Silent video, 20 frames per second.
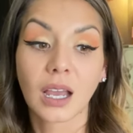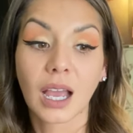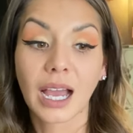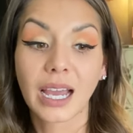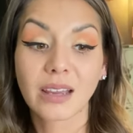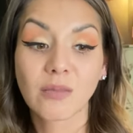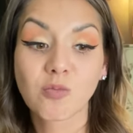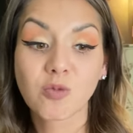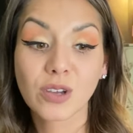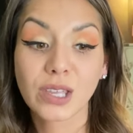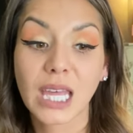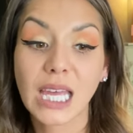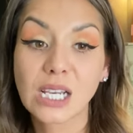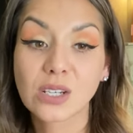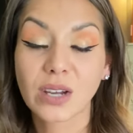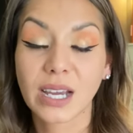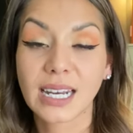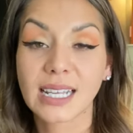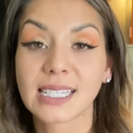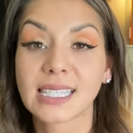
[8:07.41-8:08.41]
I really
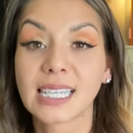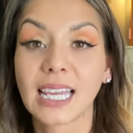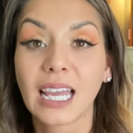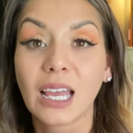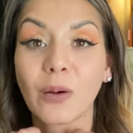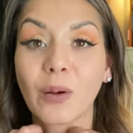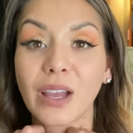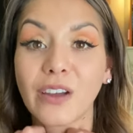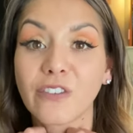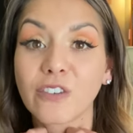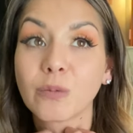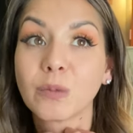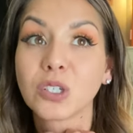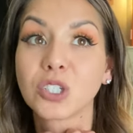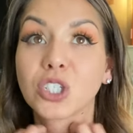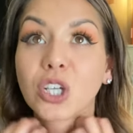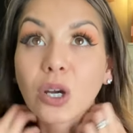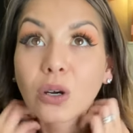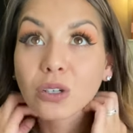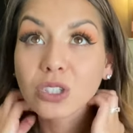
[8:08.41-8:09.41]
try to stay away from the
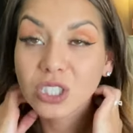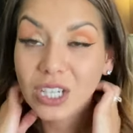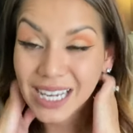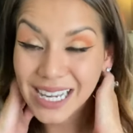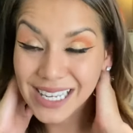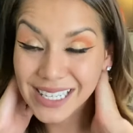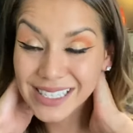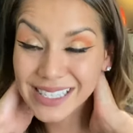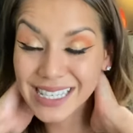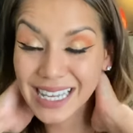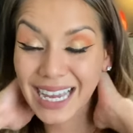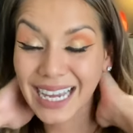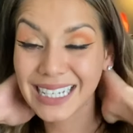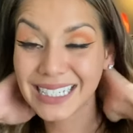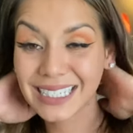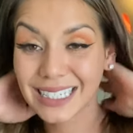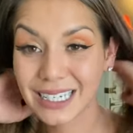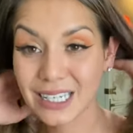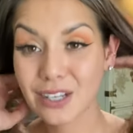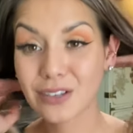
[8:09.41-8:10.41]
choke chains. I
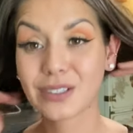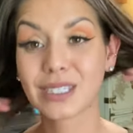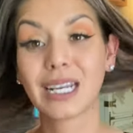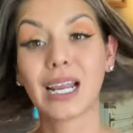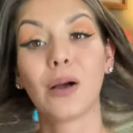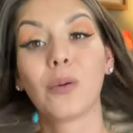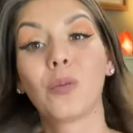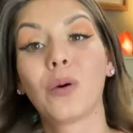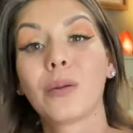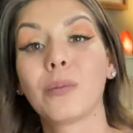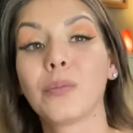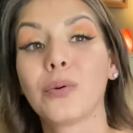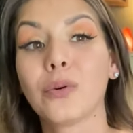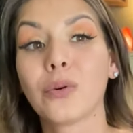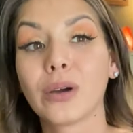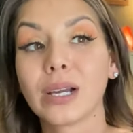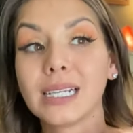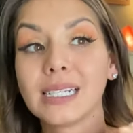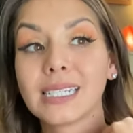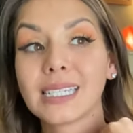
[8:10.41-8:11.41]
did use it at one
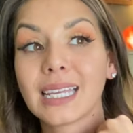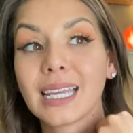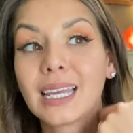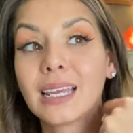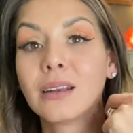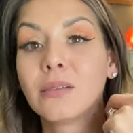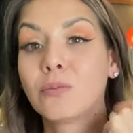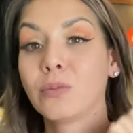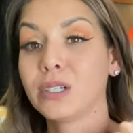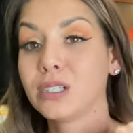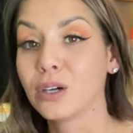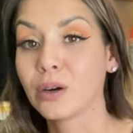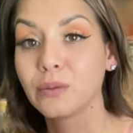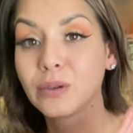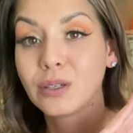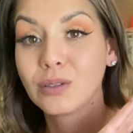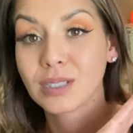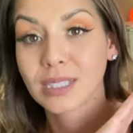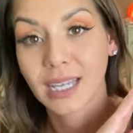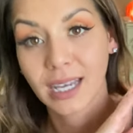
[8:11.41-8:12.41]
point, and we
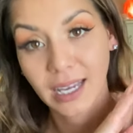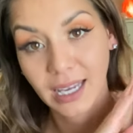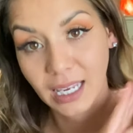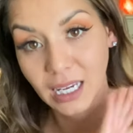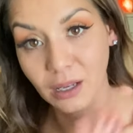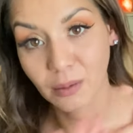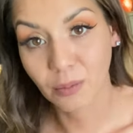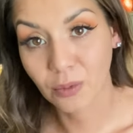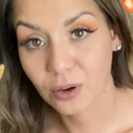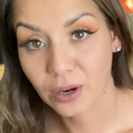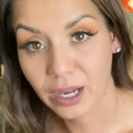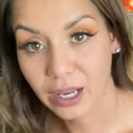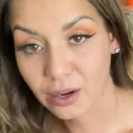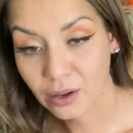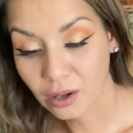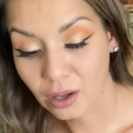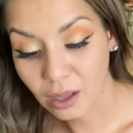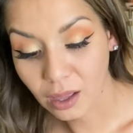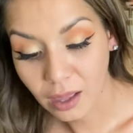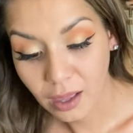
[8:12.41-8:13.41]
don't use that anymore at
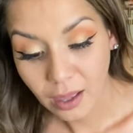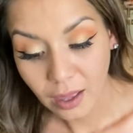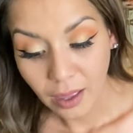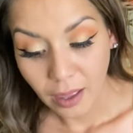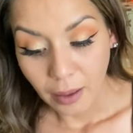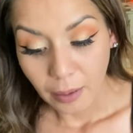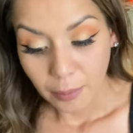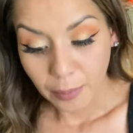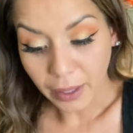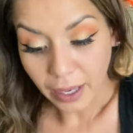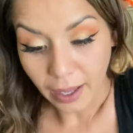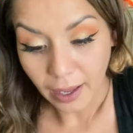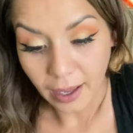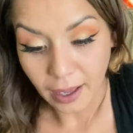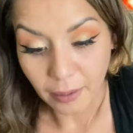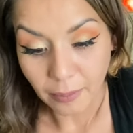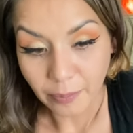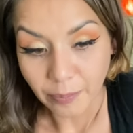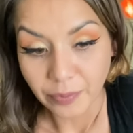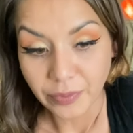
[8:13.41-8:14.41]
all. But
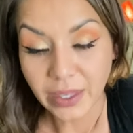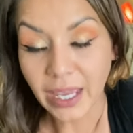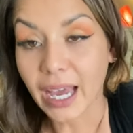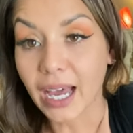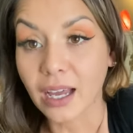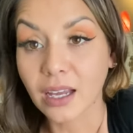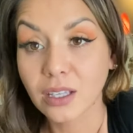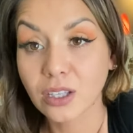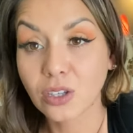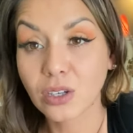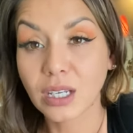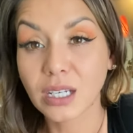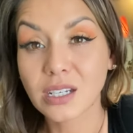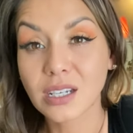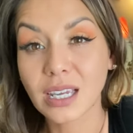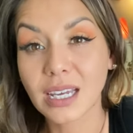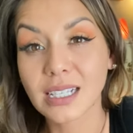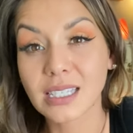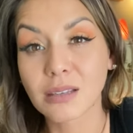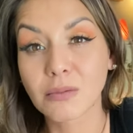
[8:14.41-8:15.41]
yeah, you need
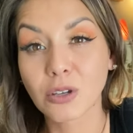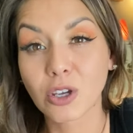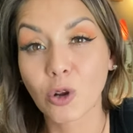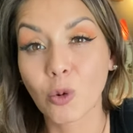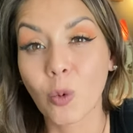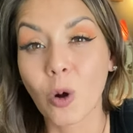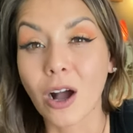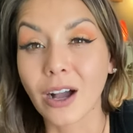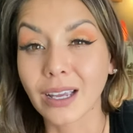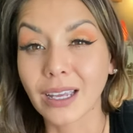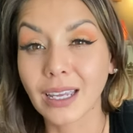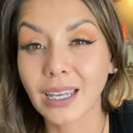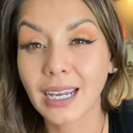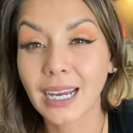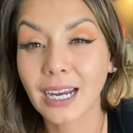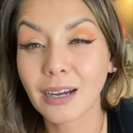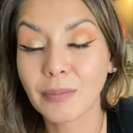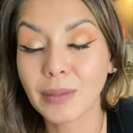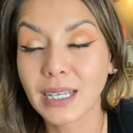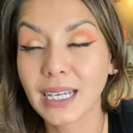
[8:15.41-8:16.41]
to get some good walking
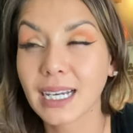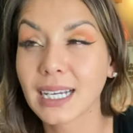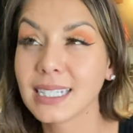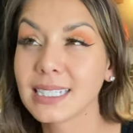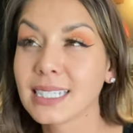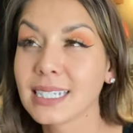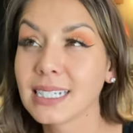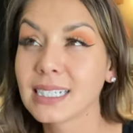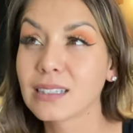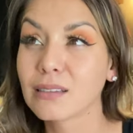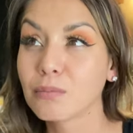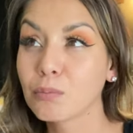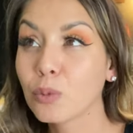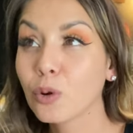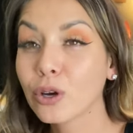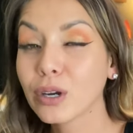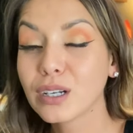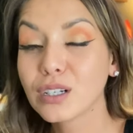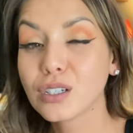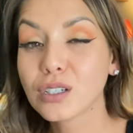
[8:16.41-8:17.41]
gear, because it is
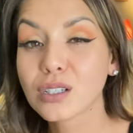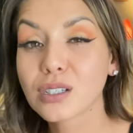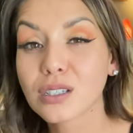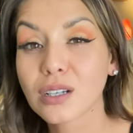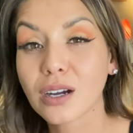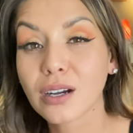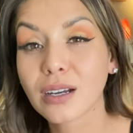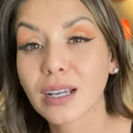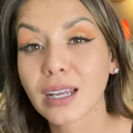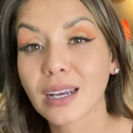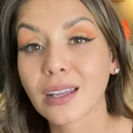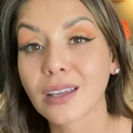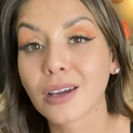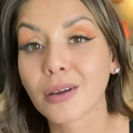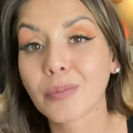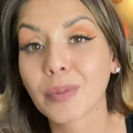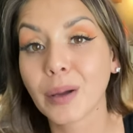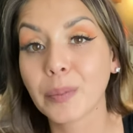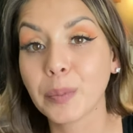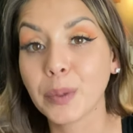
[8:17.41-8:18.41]
important to start getting
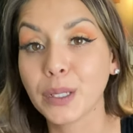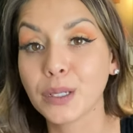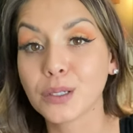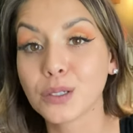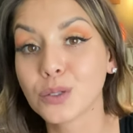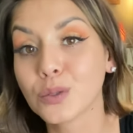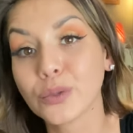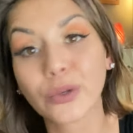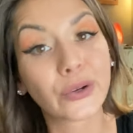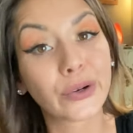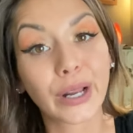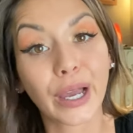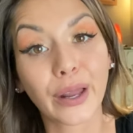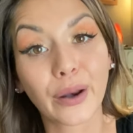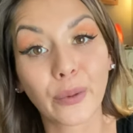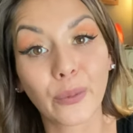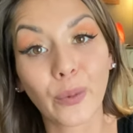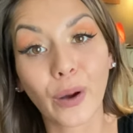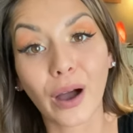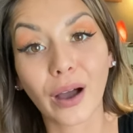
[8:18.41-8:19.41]
your puppy to learn how
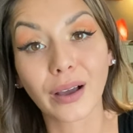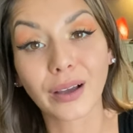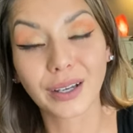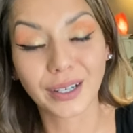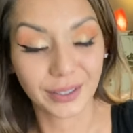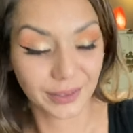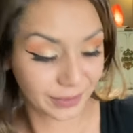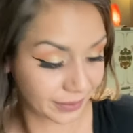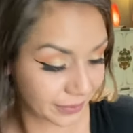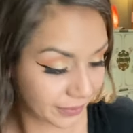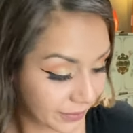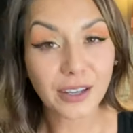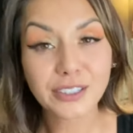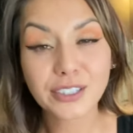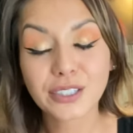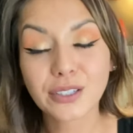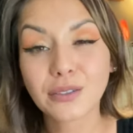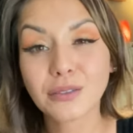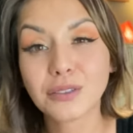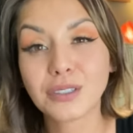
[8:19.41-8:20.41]
to walk.
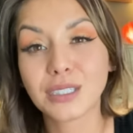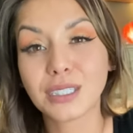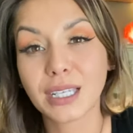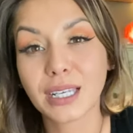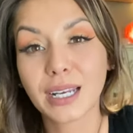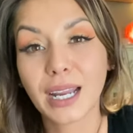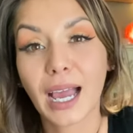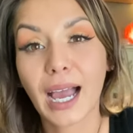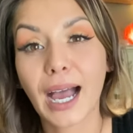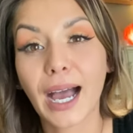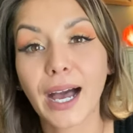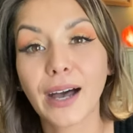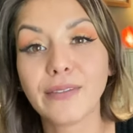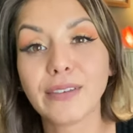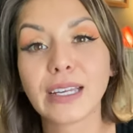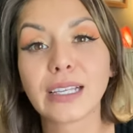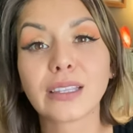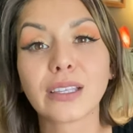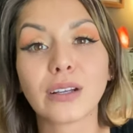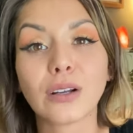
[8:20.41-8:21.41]
Also did have
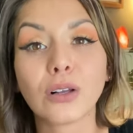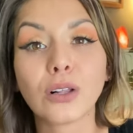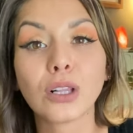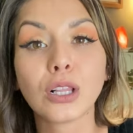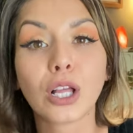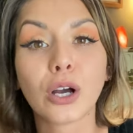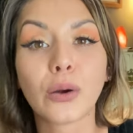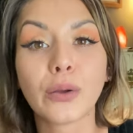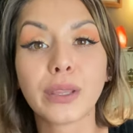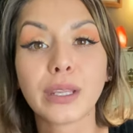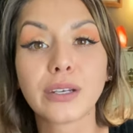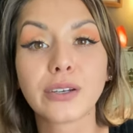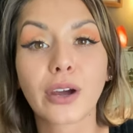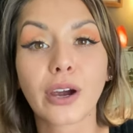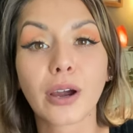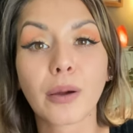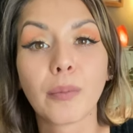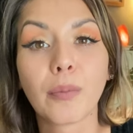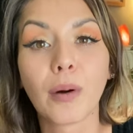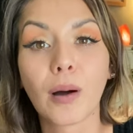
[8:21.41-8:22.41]
a little
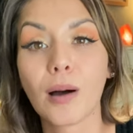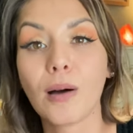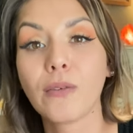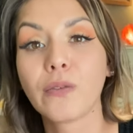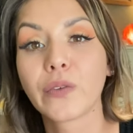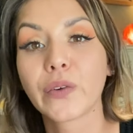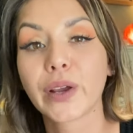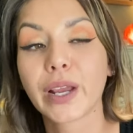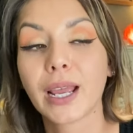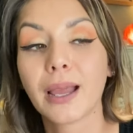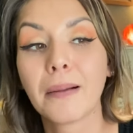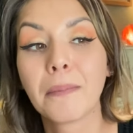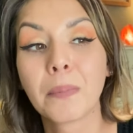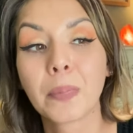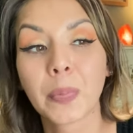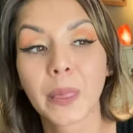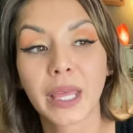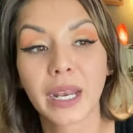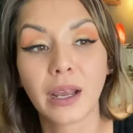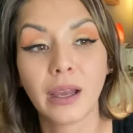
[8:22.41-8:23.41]
glow-in-the-dark ball for
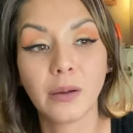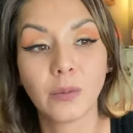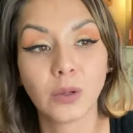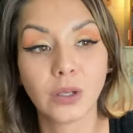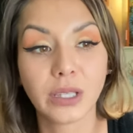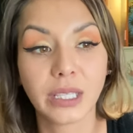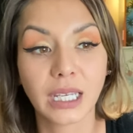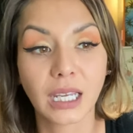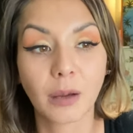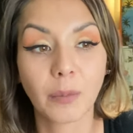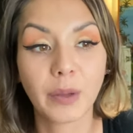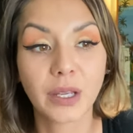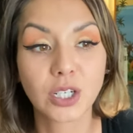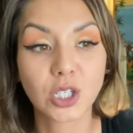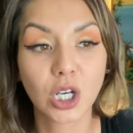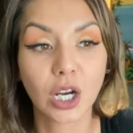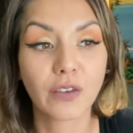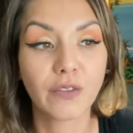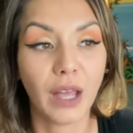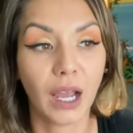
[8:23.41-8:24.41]
him, and I will link a
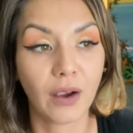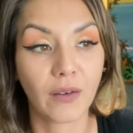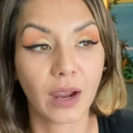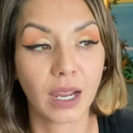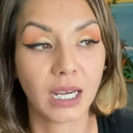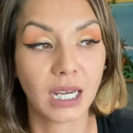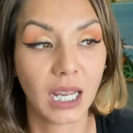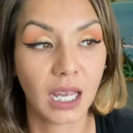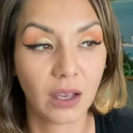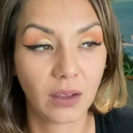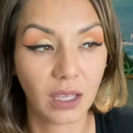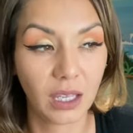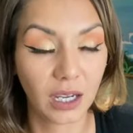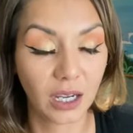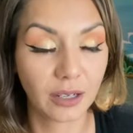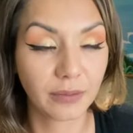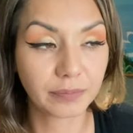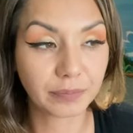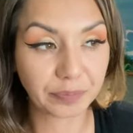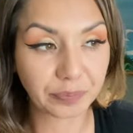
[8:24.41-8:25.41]
picture of that right now
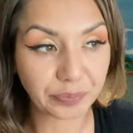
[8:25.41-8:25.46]
here.